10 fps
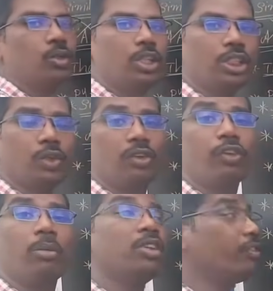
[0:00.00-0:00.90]
2:1
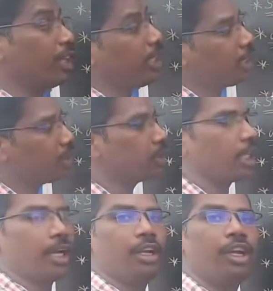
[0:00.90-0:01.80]
from the vertex to
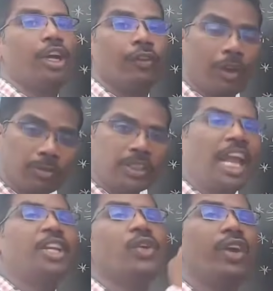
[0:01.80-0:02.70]
side. From
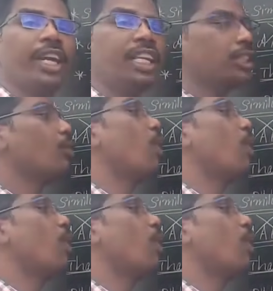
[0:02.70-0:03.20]
side to vertex